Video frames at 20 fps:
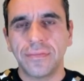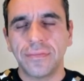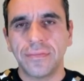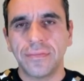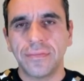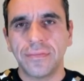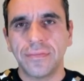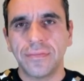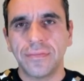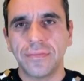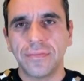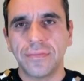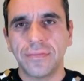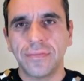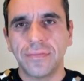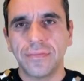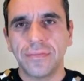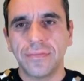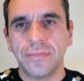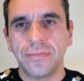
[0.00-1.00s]

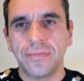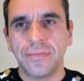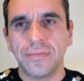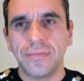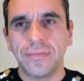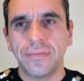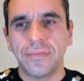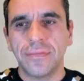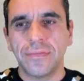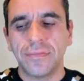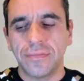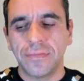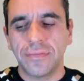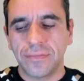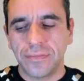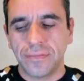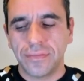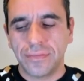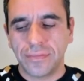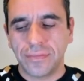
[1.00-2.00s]

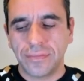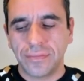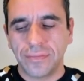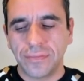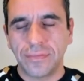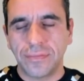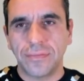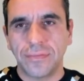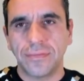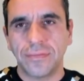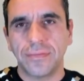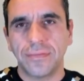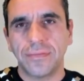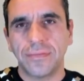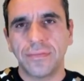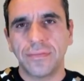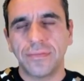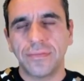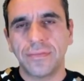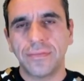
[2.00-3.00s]

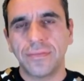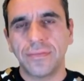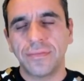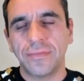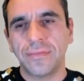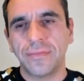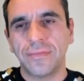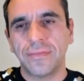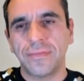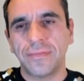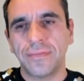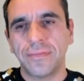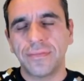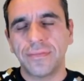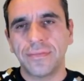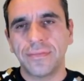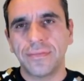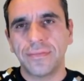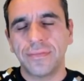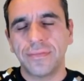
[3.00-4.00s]

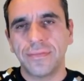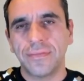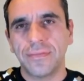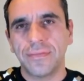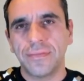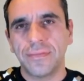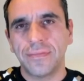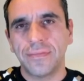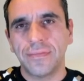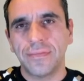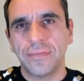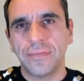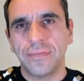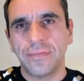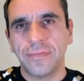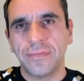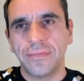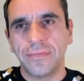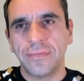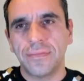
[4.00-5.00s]

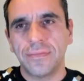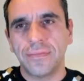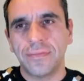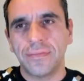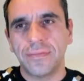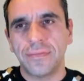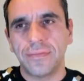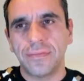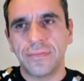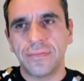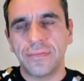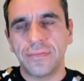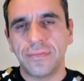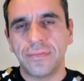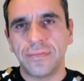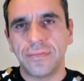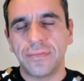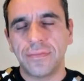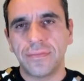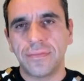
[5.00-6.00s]

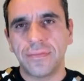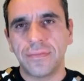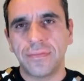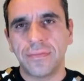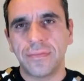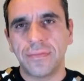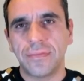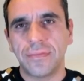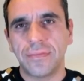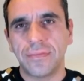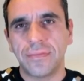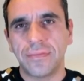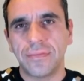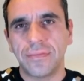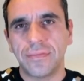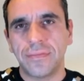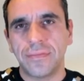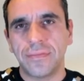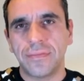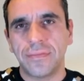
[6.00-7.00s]

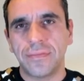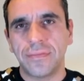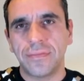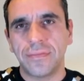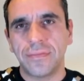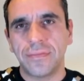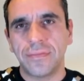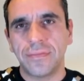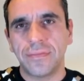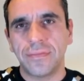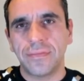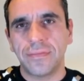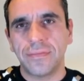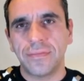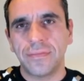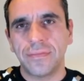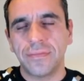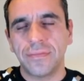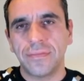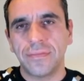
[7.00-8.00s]
[no speech]